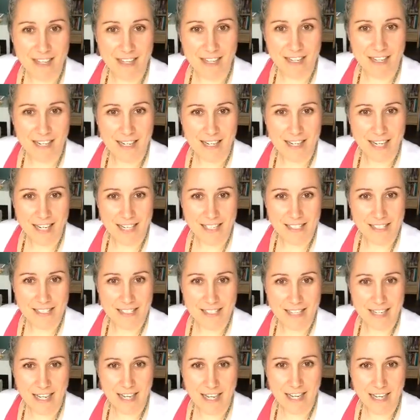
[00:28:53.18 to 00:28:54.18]
Next
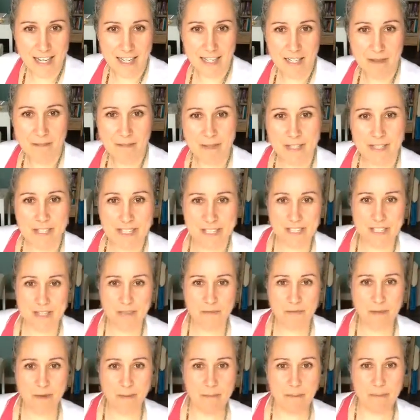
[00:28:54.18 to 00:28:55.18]
up
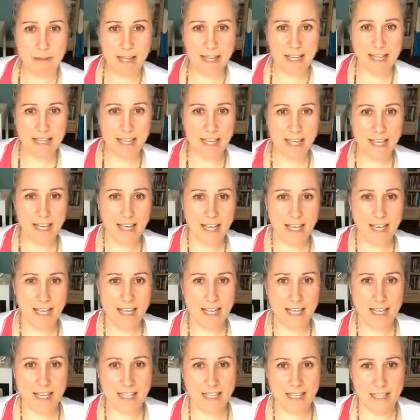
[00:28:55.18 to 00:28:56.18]
is
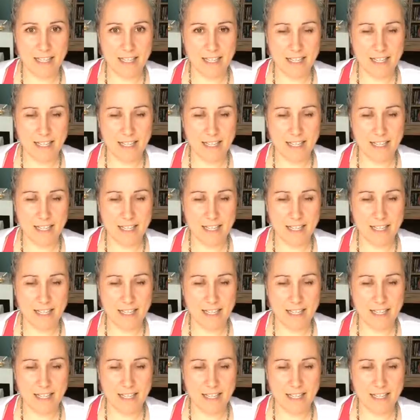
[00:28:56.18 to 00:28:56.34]
Rebecca.